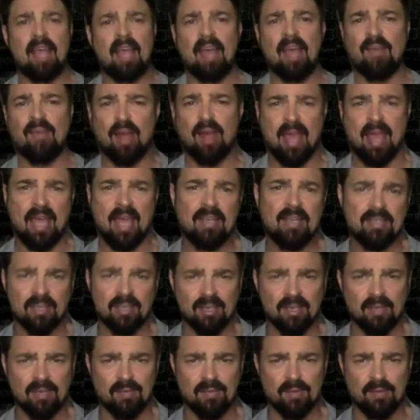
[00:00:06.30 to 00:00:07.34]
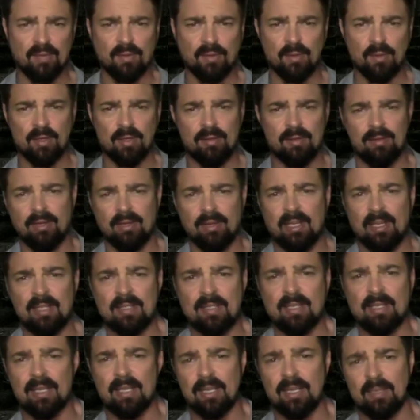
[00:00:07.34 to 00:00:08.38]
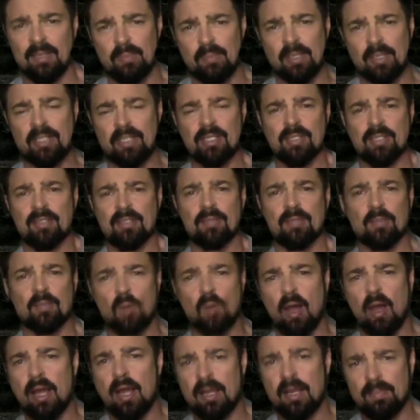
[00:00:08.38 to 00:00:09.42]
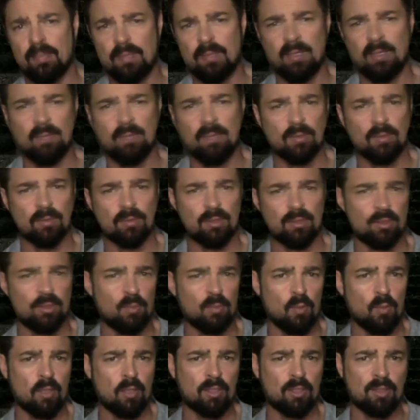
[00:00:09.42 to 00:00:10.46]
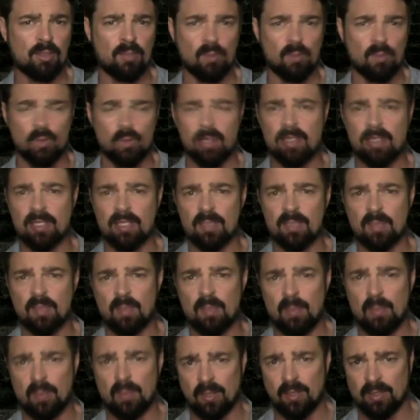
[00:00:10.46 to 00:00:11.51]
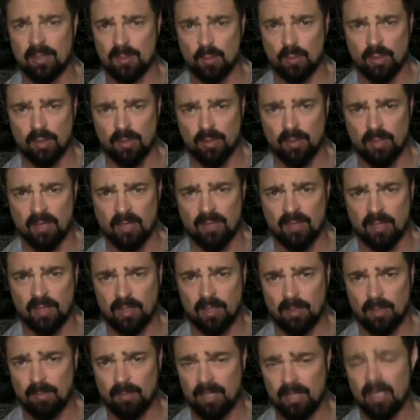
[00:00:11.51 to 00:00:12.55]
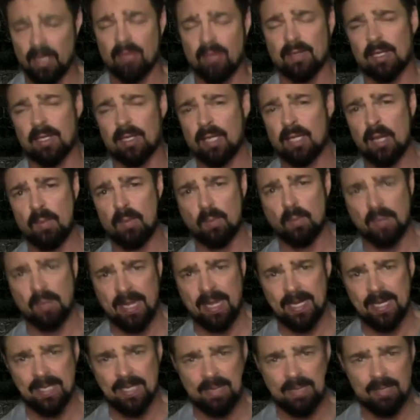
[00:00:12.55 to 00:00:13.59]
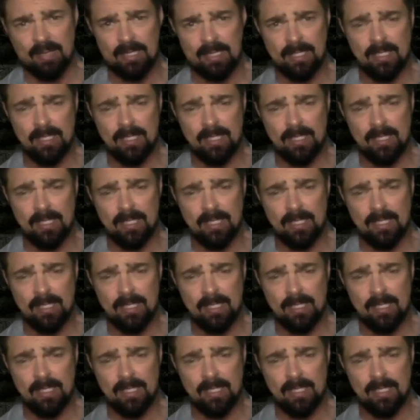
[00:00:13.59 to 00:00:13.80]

I had to give you a 30-second pitch as to why people should watch The Boys, it's probably because we're in the middle of a global pandemic.